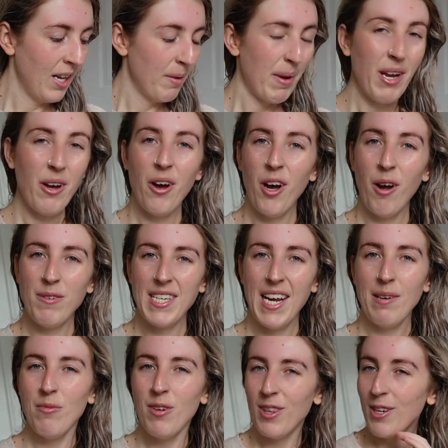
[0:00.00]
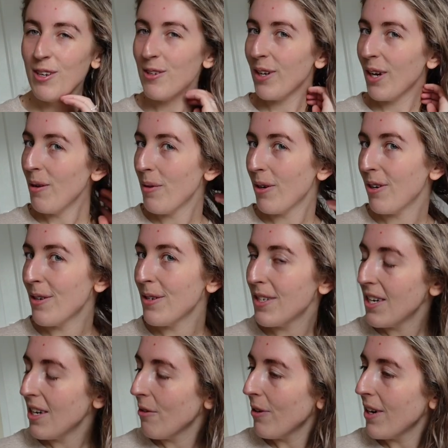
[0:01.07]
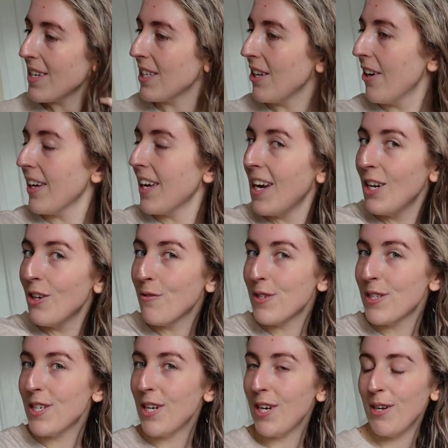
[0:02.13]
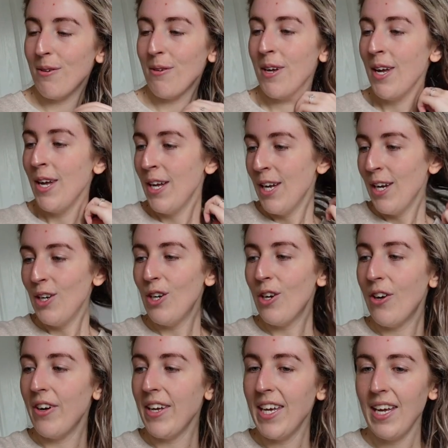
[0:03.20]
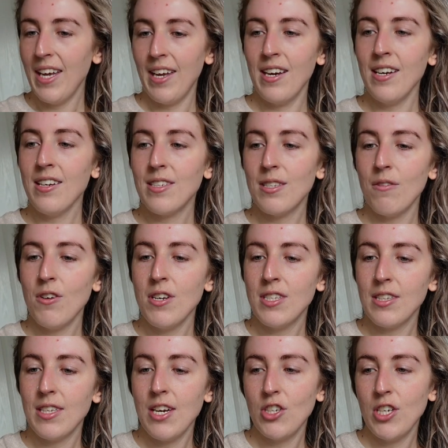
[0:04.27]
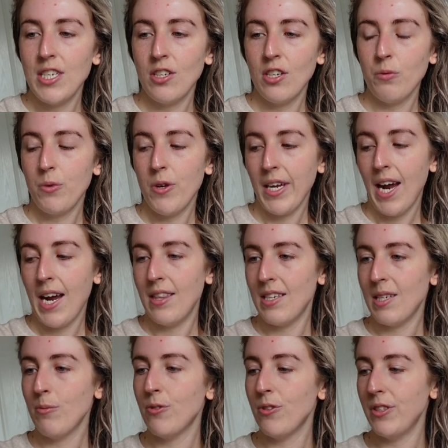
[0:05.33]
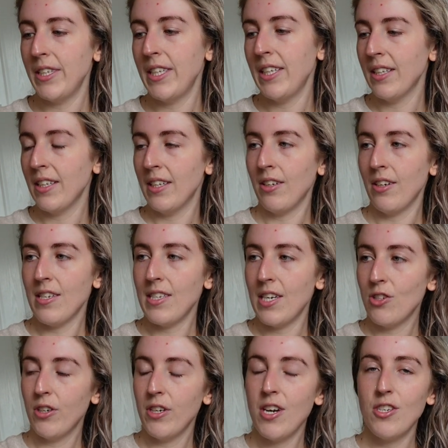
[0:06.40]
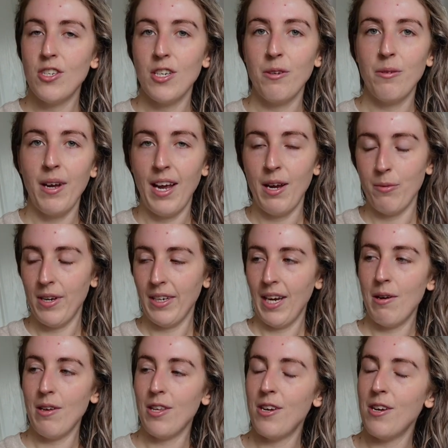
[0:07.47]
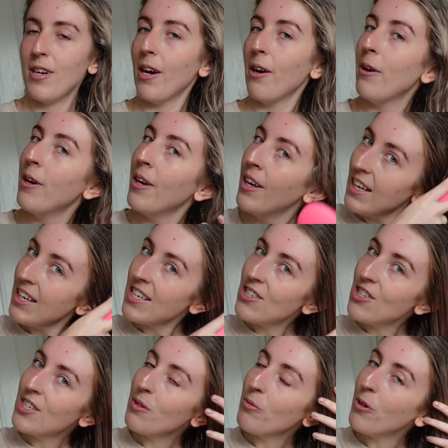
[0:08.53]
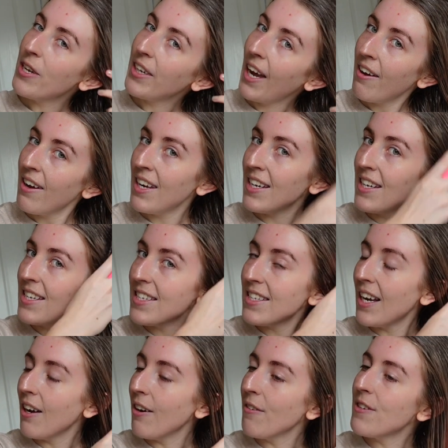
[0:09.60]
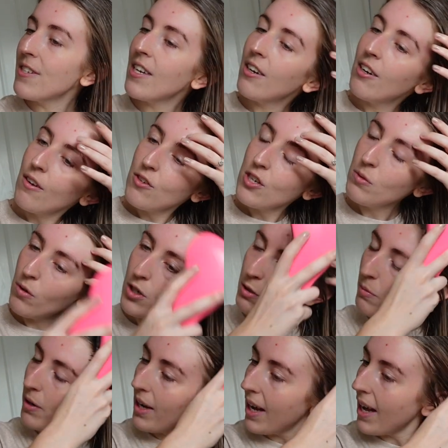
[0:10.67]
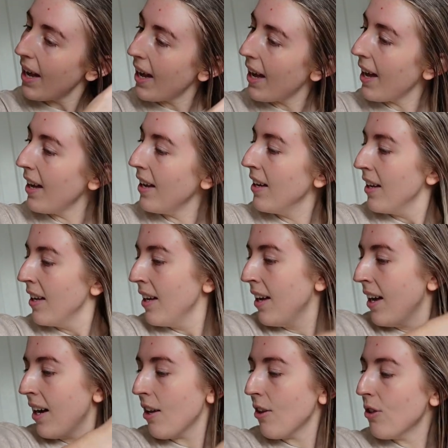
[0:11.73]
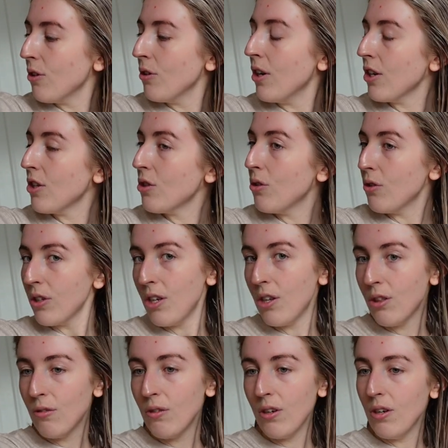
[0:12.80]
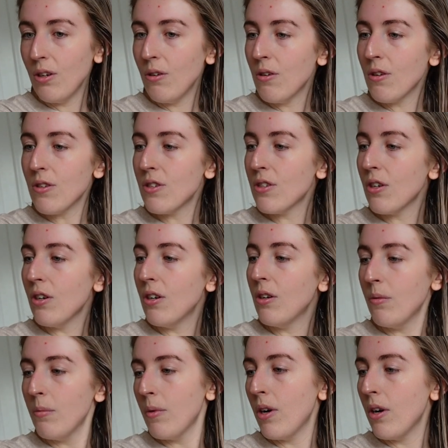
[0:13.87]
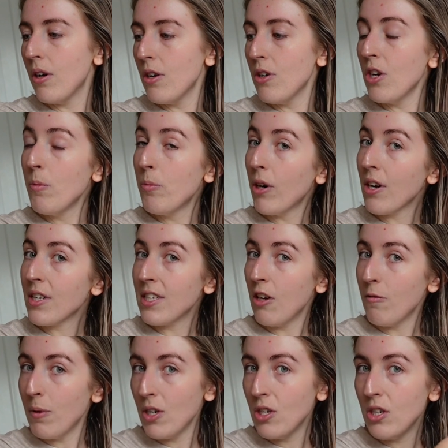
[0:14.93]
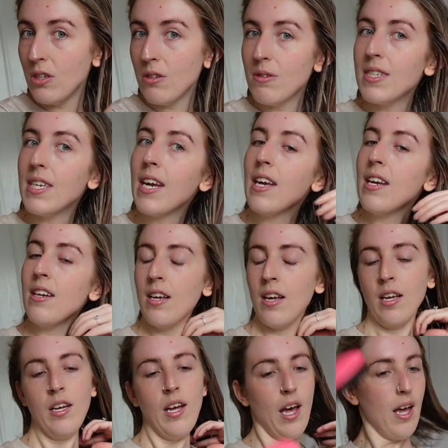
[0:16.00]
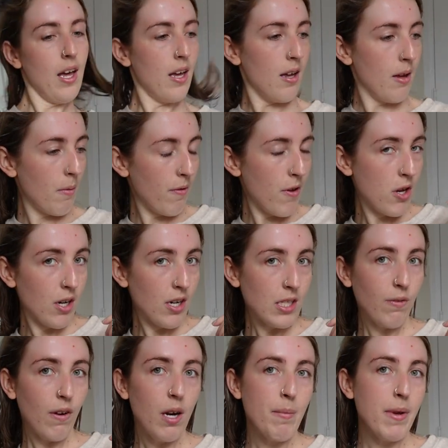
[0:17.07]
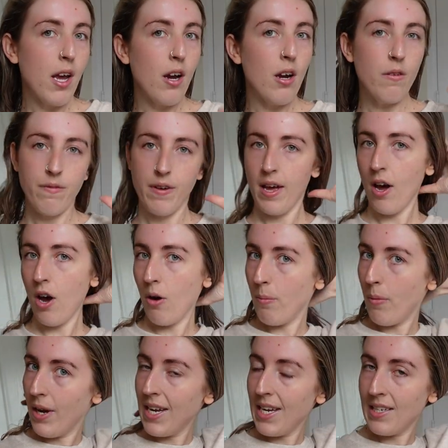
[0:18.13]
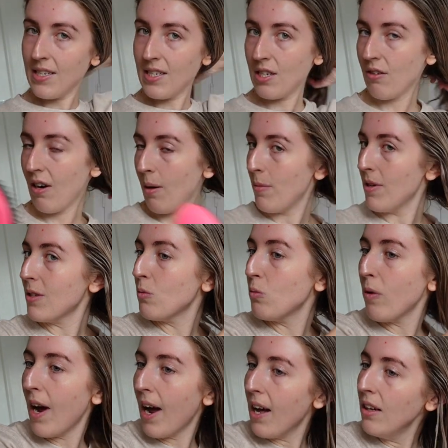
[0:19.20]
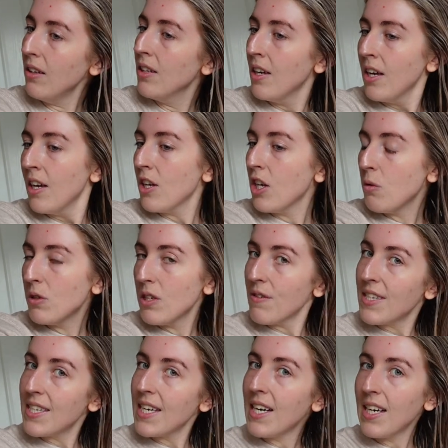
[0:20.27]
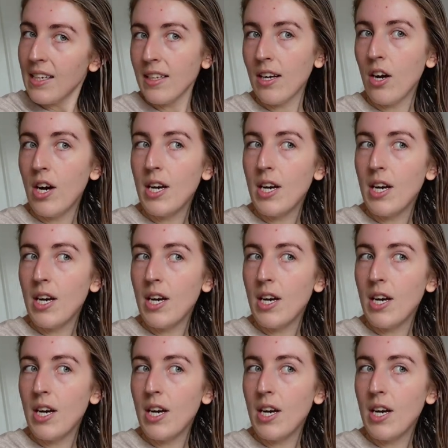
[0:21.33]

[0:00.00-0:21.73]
half 10 with Hugo, because you know what he's like, he loves to lie in. So I've just literally done a workout this morning, and honestly trying to do a workout with Hugo is just a workout in itself. So I've just washed my hair, and I thought I'd talk you through some new products that I've been using. If you guys follow me over on my Instagram as well, you would have seen that